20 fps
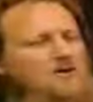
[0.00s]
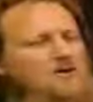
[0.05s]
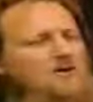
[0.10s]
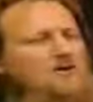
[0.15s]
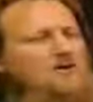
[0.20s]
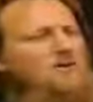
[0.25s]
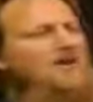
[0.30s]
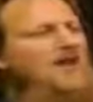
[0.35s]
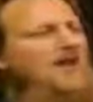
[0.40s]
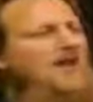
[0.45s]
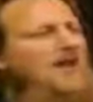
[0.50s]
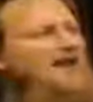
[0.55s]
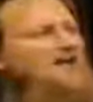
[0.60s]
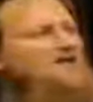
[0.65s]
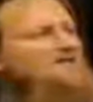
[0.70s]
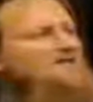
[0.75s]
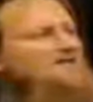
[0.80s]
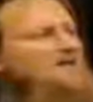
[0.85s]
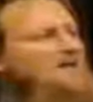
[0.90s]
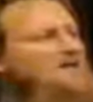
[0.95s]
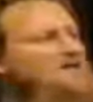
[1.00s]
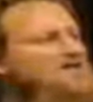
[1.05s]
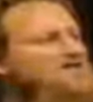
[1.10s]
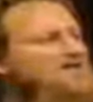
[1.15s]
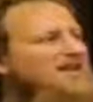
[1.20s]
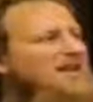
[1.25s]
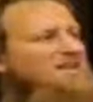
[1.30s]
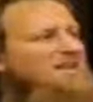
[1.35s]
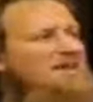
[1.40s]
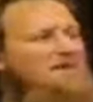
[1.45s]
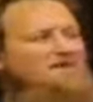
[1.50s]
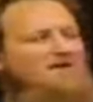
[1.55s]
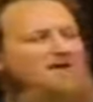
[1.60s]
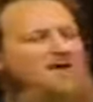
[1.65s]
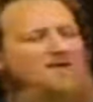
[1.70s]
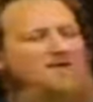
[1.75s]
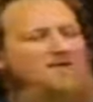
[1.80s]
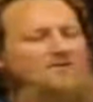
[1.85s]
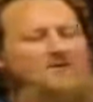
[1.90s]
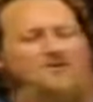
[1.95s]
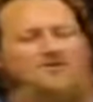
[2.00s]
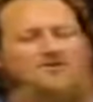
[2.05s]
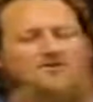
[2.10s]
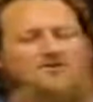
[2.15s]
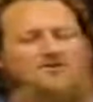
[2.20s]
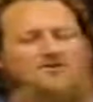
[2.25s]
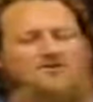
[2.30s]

we have an Islamic fundamentals